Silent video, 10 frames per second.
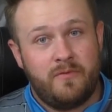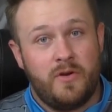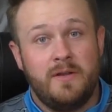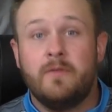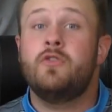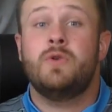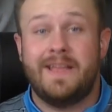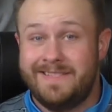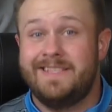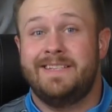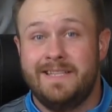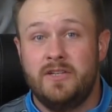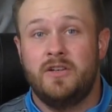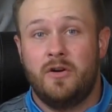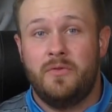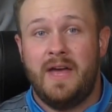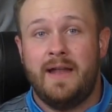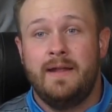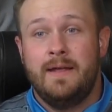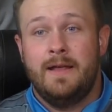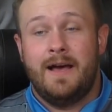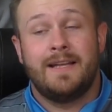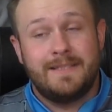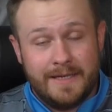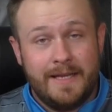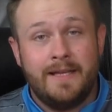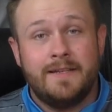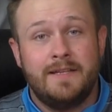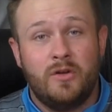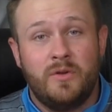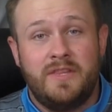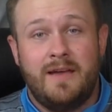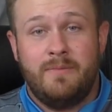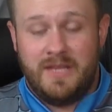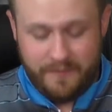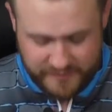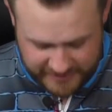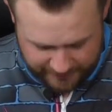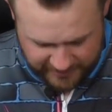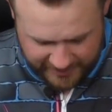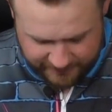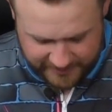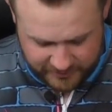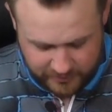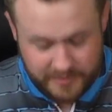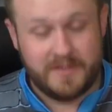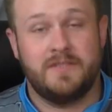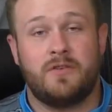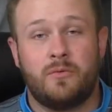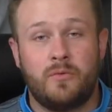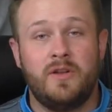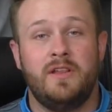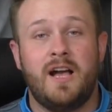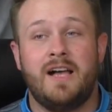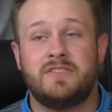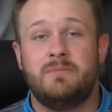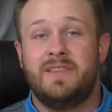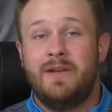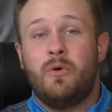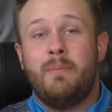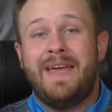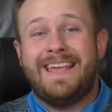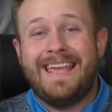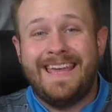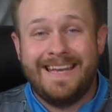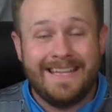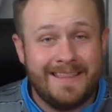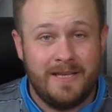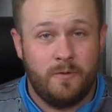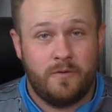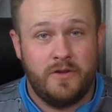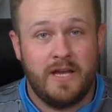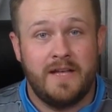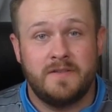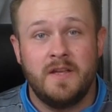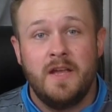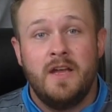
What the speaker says: For any of you guys that didn't know that, I did ink a deal with them. They've set me up. These jerseys are really awesome. They will make anything for you guys.